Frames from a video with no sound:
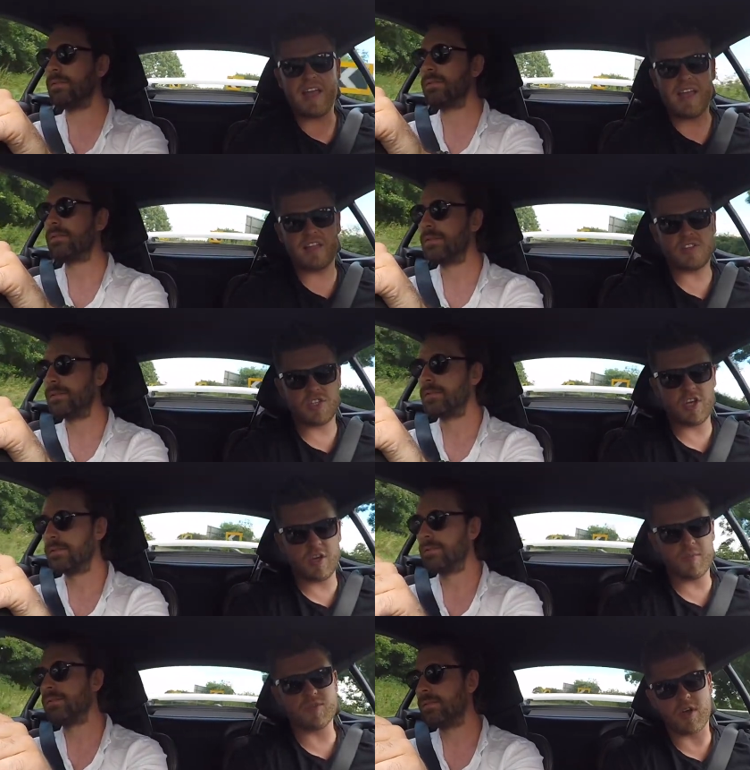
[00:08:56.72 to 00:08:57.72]
Speaker 1: In
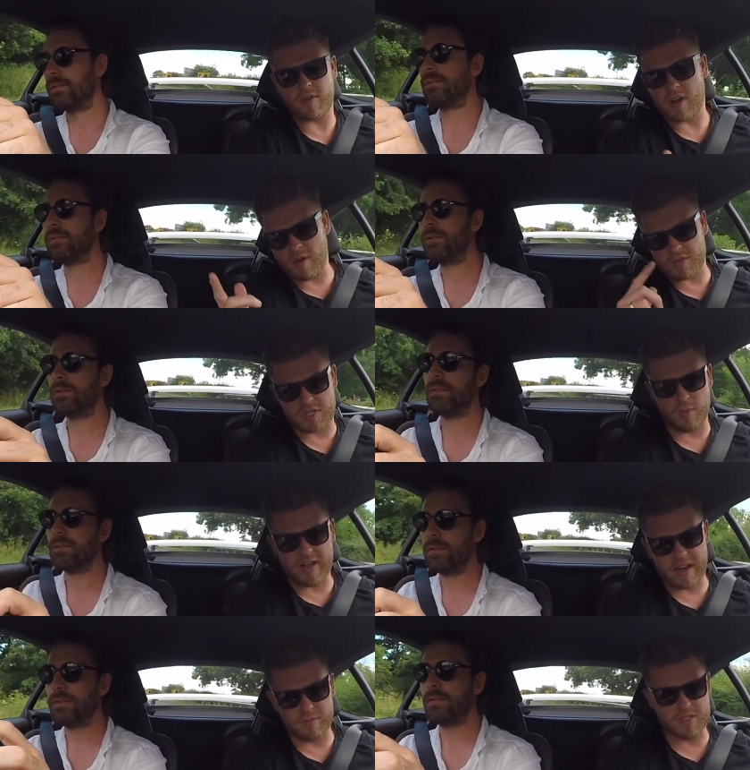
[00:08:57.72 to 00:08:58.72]
terms of, and obviously we'll
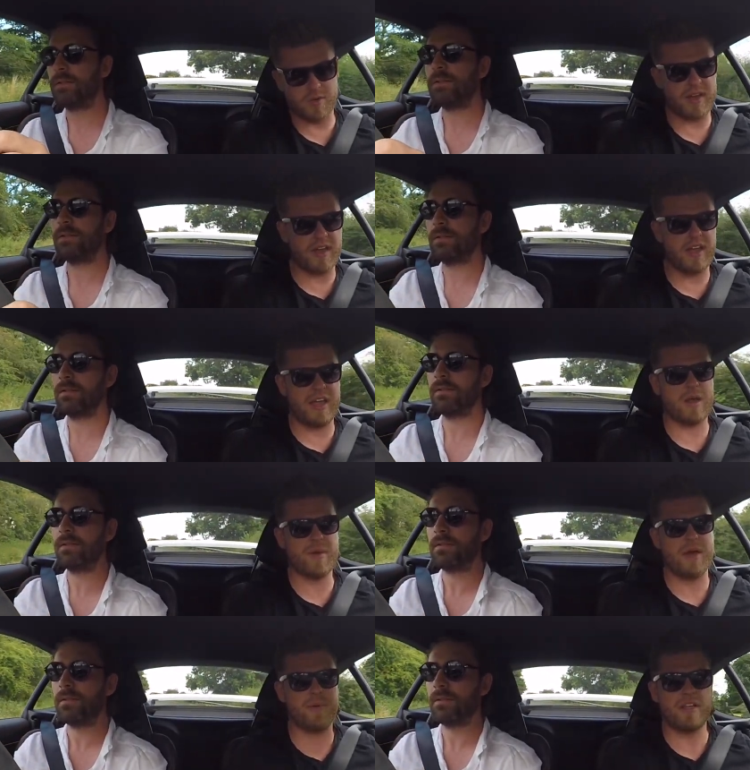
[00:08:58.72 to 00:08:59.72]
get up to it in a
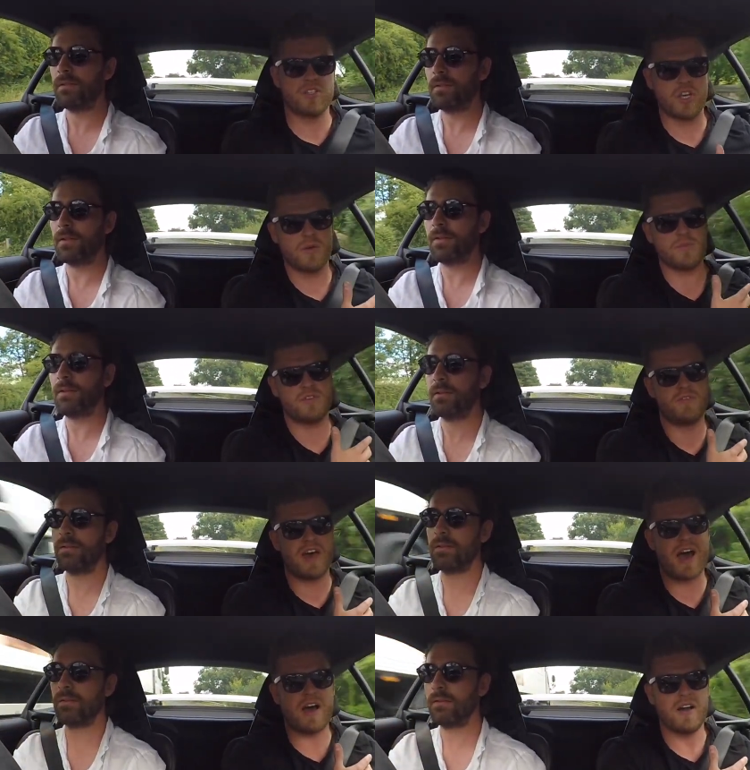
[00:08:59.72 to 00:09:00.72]
bit, but in terms of
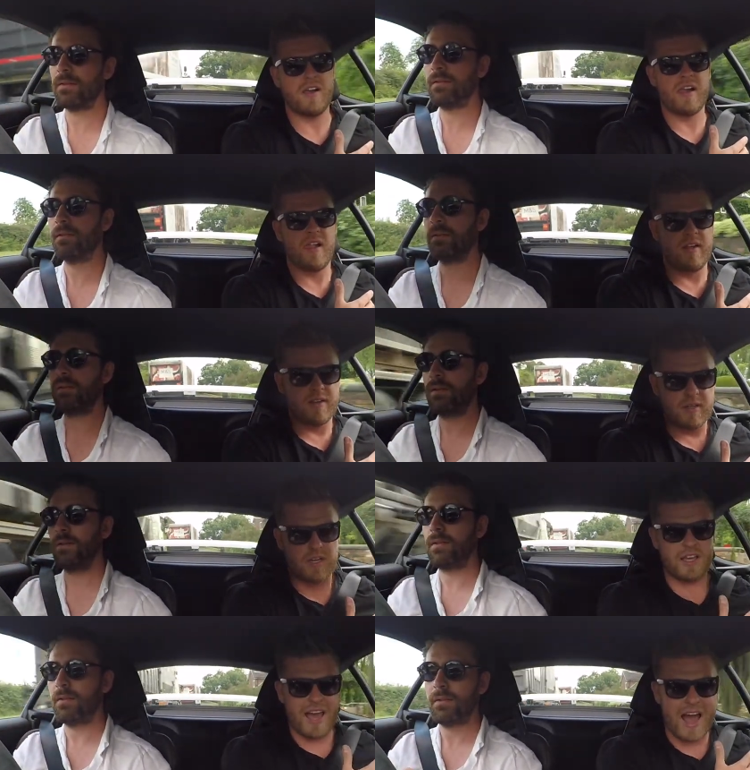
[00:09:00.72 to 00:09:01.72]
that,
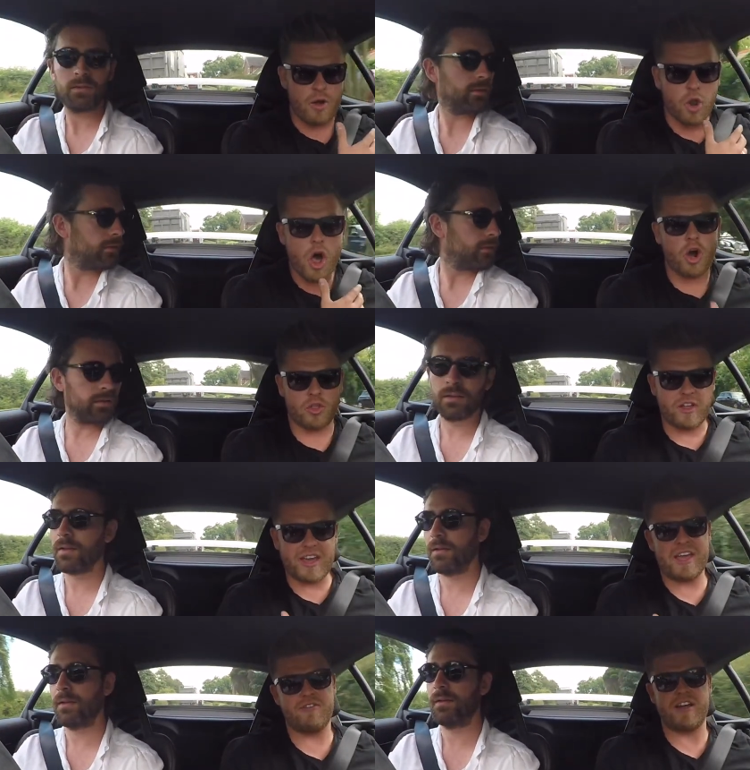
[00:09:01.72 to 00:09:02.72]
how long the gear